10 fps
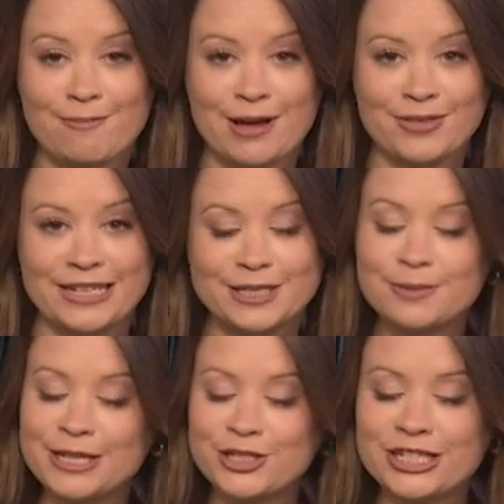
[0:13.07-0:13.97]
about the
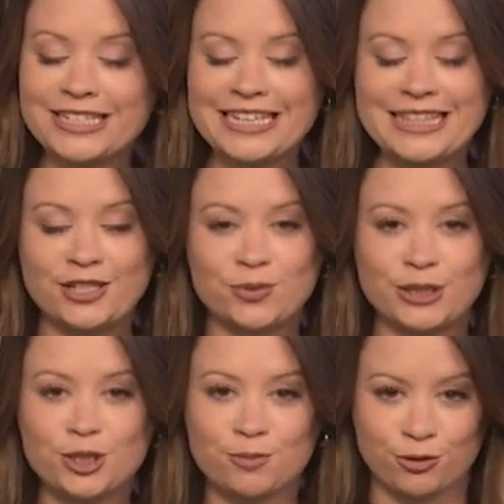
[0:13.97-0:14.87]
expansion in
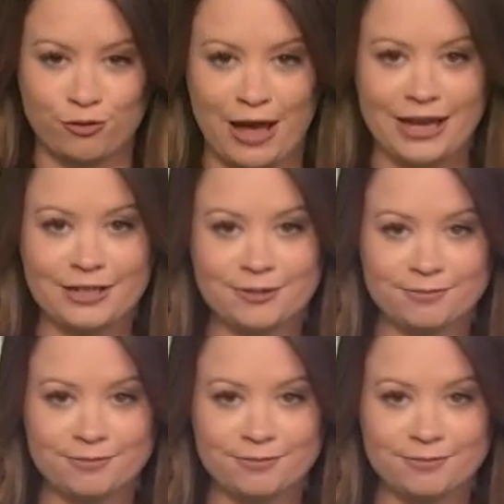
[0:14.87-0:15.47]
this week's Brewvine.